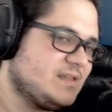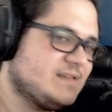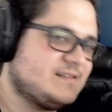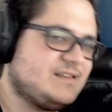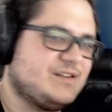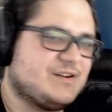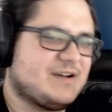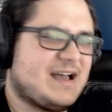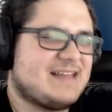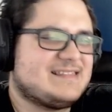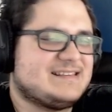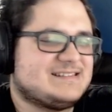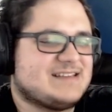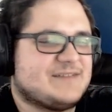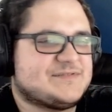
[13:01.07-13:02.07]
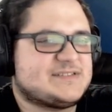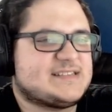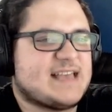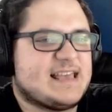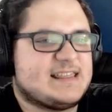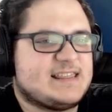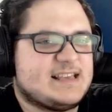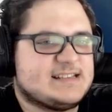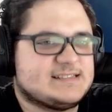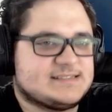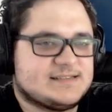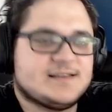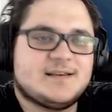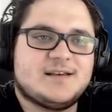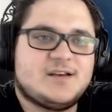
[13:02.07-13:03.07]
you know, I think devs say
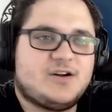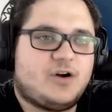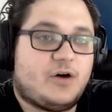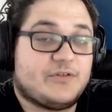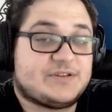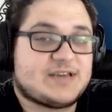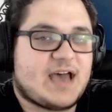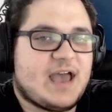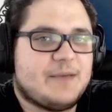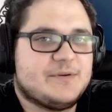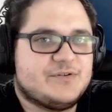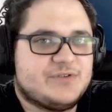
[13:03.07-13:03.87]
things all the time. Who